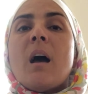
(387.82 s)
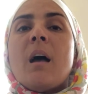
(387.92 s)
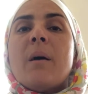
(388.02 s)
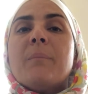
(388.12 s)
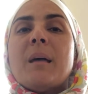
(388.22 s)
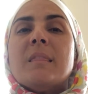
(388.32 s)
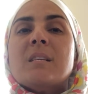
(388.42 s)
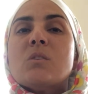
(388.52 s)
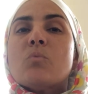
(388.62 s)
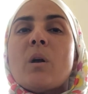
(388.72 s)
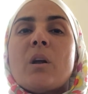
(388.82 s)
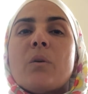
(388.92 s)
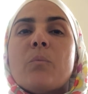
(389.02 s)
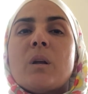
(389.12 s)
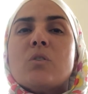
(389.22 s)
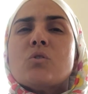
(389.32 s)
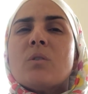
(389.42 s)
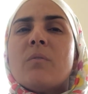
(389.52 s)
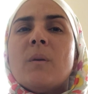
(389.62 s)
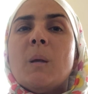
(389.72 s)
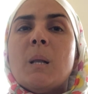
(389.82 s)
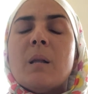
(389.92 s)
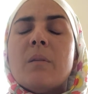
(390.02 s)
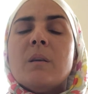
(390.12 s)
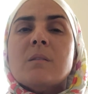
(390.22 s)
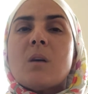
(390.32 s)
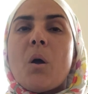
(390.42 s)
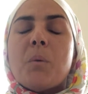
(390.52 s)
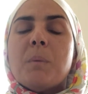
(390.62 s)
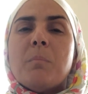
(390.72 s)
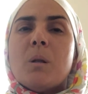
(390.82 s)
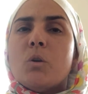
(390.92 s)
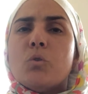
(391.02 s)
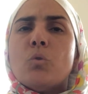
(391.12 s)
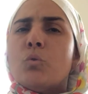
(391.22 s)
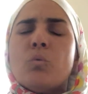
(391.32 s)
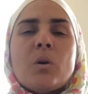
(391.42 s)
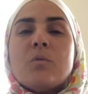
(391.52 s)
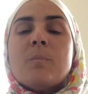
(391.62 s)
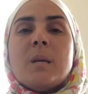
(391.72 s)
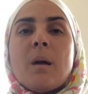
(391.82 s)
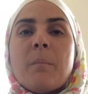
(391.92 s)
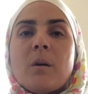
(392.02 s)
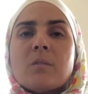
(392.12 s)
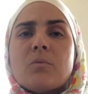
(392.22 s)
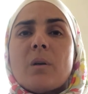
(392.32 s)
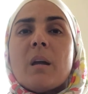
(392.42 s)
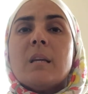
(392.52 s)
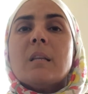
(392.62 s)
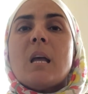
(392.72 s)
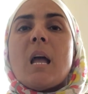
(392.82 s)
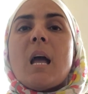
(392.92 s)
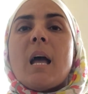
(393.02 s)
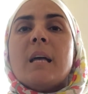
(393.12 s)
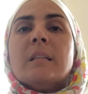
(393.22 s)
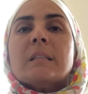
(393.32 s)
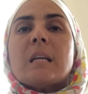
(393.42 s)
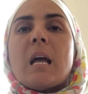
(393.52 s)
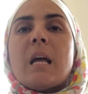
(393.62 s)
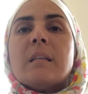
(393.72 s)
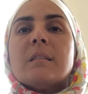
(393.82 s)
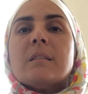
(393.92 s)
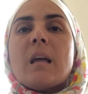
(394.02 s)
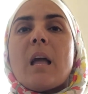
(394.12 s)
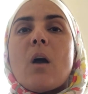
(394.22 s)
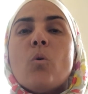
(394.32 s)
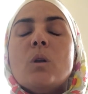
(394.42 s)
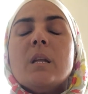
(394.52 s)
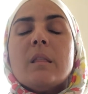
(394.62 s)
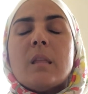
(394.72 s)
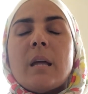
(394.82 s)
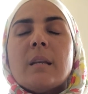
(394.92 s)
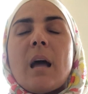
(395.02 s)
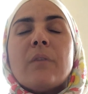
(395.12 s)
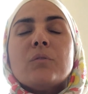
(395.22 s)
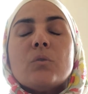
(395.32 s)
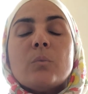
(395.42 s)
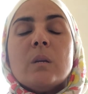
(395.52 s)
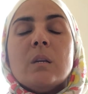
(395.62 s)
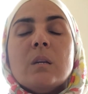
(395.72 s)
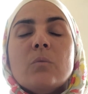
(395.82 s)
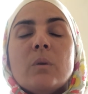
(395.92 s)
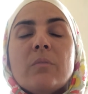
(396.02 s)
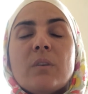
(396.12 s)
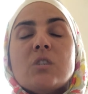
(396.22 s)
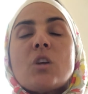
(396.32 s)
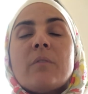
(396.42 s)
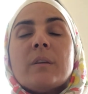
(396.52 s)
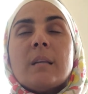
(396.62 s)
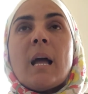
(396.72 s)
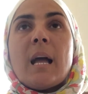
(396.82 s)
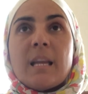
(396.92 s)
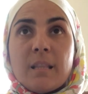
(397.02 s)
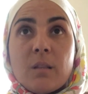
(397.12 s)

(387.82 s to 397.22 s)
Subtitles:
And this is where you should feel these are people you don't want to be amongst, right? And only then, after we finish Al-Fatiha